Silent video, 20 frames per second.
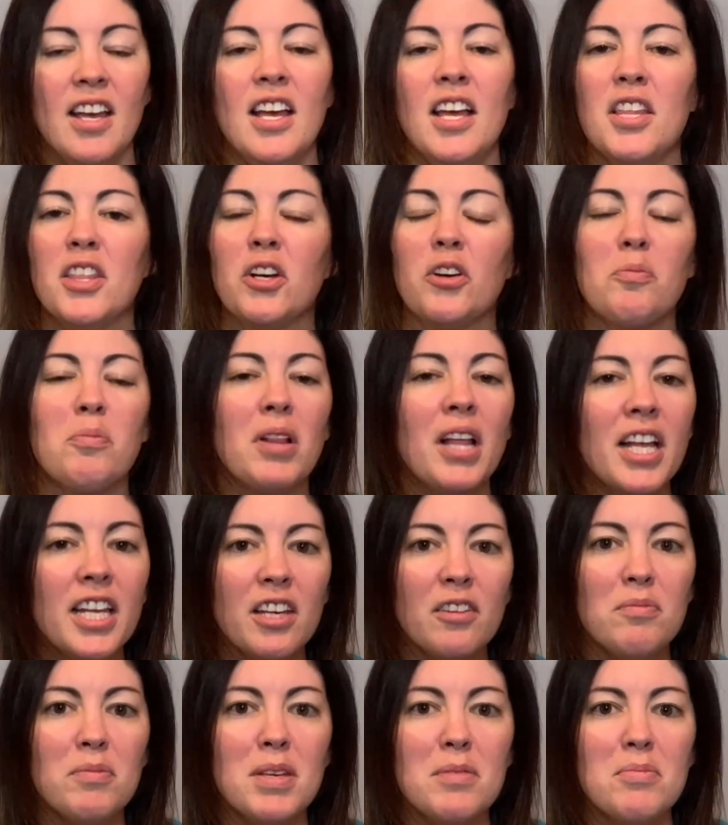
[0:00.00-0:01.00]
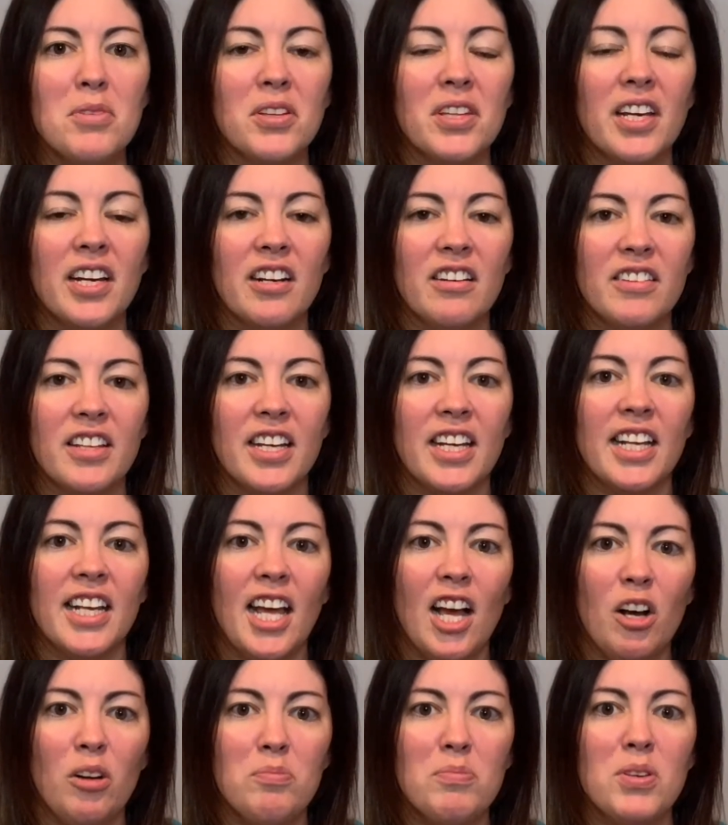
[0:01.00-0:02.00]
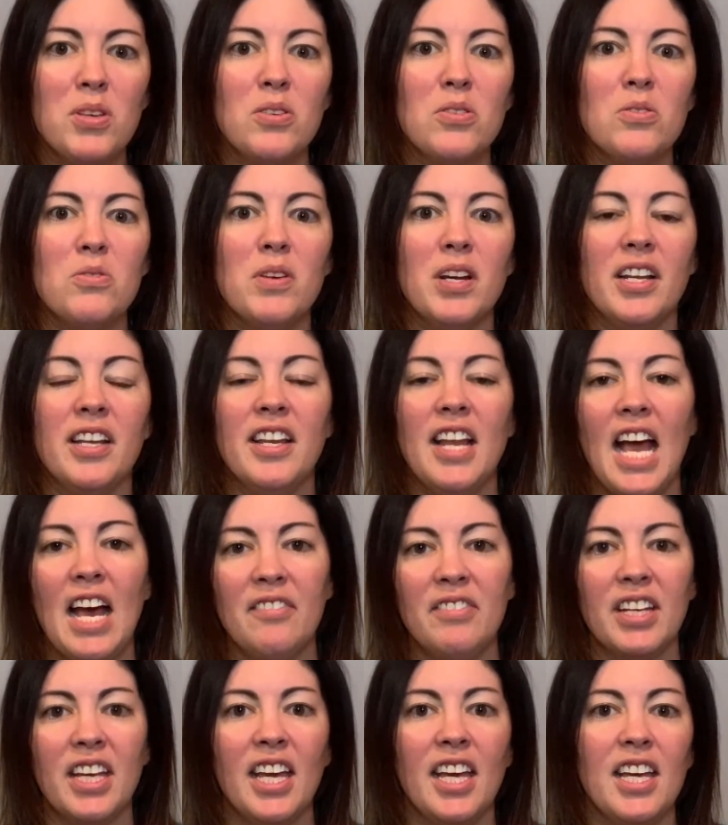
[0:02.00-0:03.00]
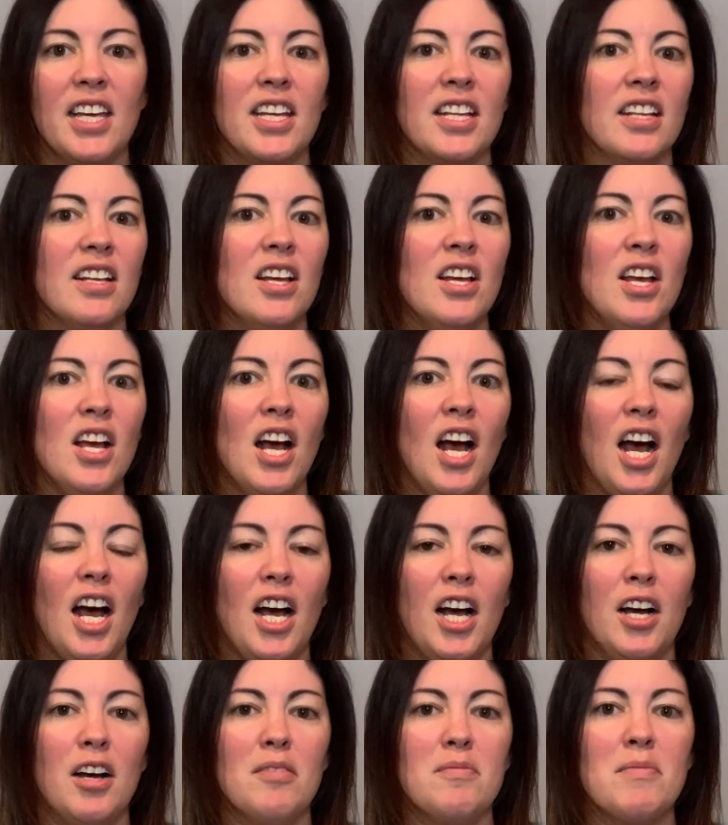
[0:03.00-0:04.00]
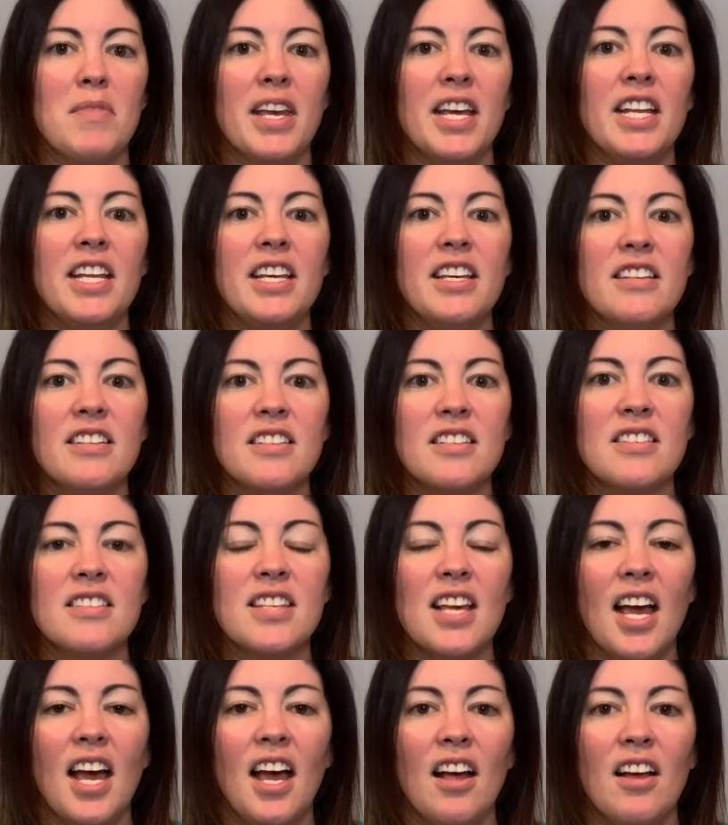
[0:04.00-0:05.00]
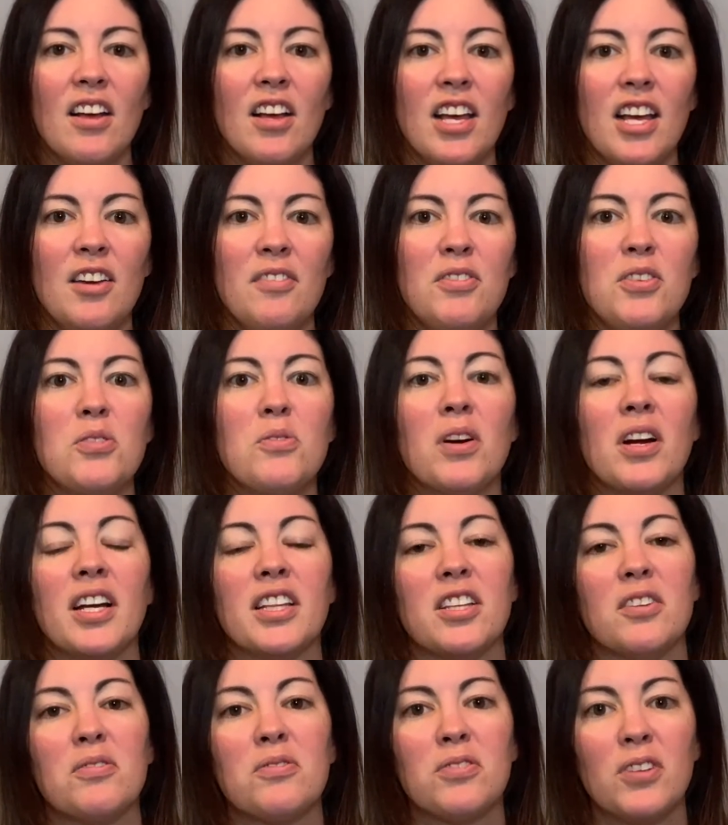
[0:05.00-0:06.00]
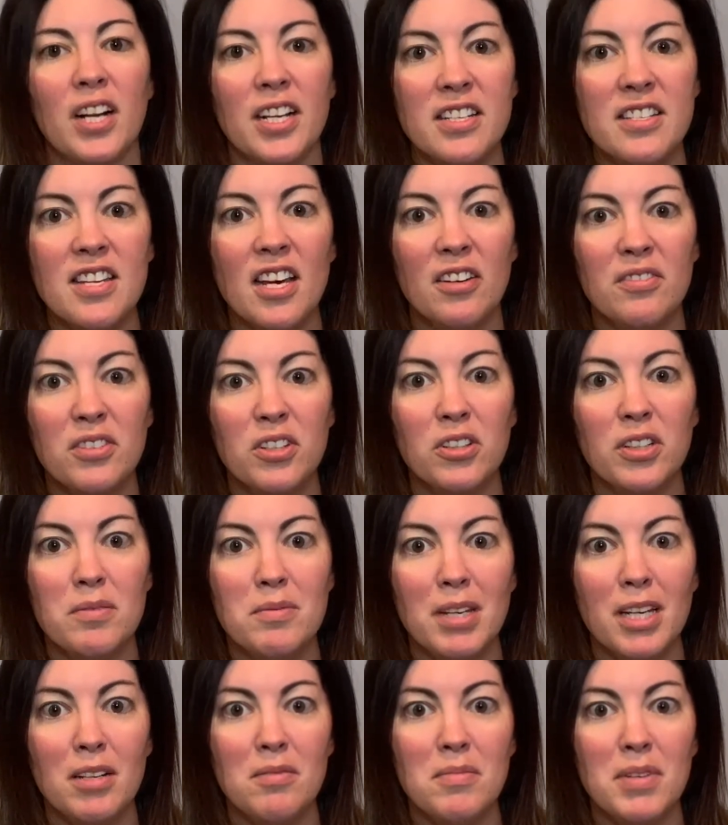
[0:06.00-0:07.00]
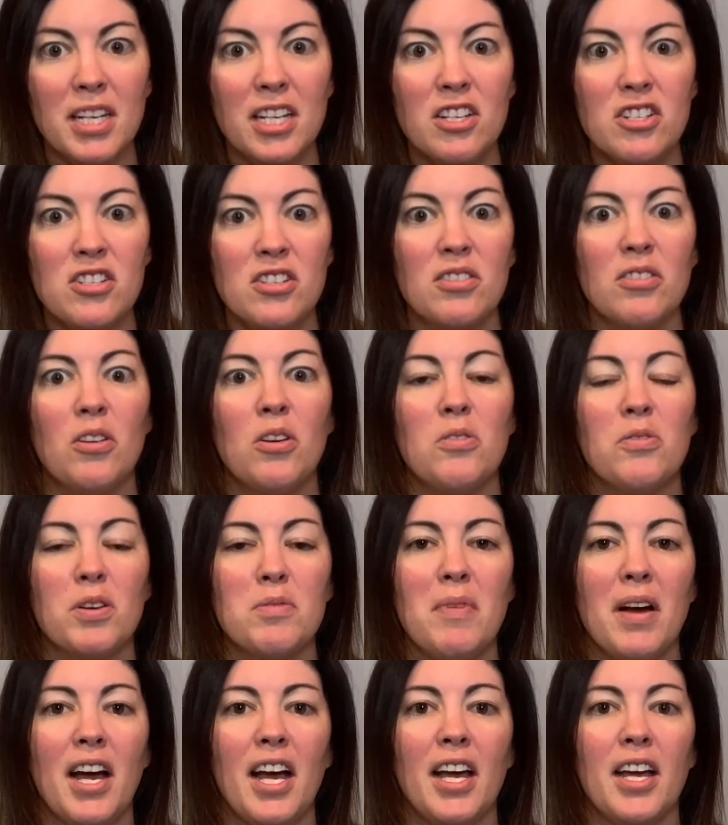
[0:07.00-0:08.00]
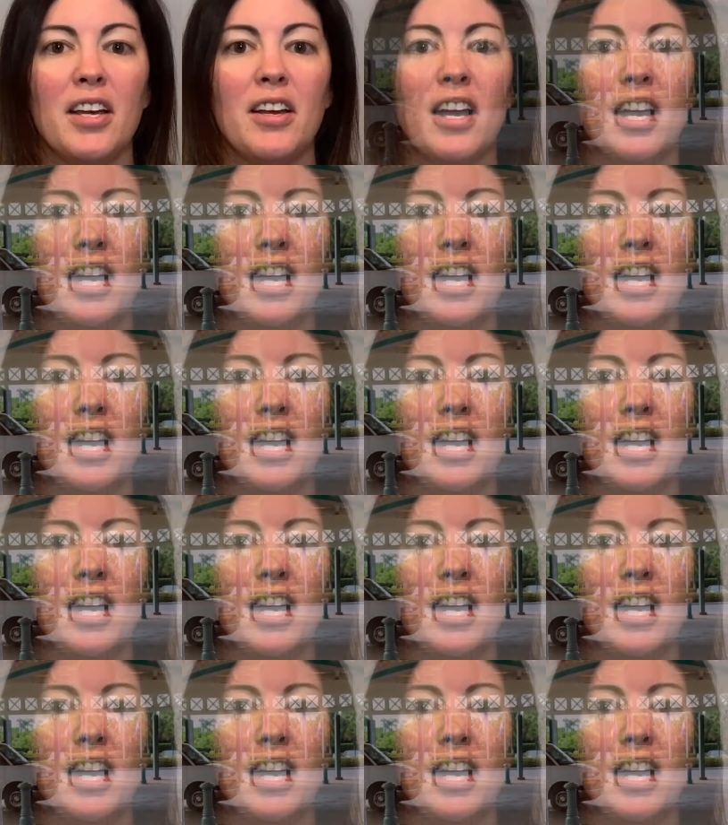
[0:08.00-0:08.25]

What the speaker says: There are plenty of people there that can help you and navigate. It is, if you are at the front of Caribbean Beach, over by